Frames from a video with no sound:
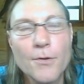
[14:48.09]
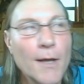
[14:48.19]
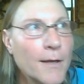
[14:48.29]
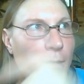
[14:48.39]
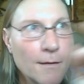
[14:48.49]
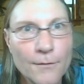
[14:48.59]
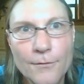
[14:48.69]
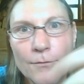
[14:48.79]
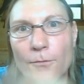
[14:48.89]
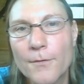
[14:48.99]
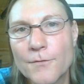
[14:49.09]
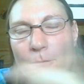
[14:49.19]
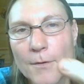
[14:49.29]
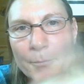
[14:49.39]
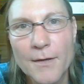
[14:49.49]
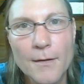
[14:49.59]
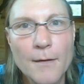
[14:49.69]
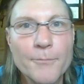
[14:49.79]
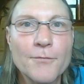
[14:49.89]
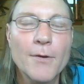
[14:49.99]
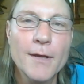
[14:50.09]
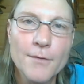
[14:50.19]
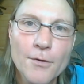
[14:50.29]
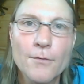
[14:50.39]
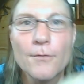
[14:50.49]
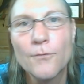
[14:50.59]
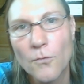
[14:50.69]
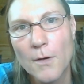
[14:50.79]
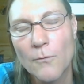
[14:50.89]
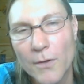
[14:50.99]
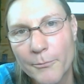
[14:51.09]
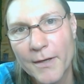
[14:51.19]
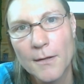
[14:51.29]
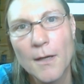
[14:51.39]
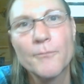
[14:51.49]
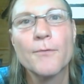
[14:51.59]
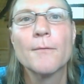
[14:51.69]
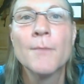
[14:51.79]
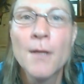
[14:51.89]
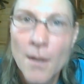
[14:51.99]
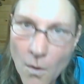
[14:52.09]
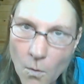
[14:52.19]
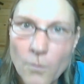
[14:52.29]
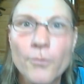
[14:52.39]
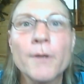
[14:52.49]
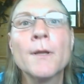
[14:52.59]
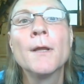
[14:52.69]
You got to get it at the store that you want to pick it up. So I had to go to the store I want to pick it up from, order it,